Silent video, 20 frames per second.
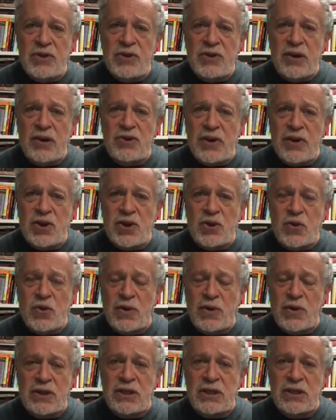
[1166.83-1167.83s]
his
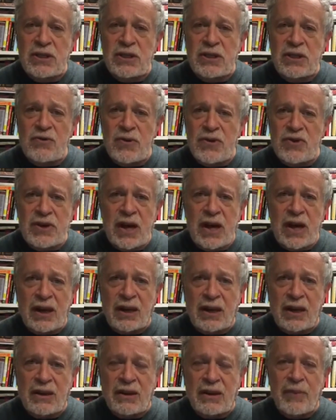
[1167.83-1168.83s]
constituents.
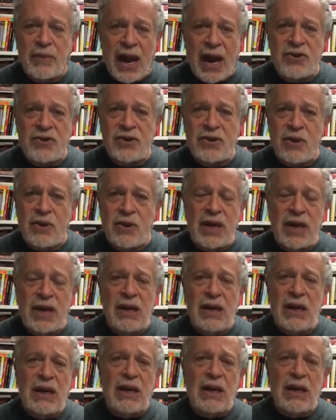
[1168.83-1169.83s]
Interesting. Pat Toomey?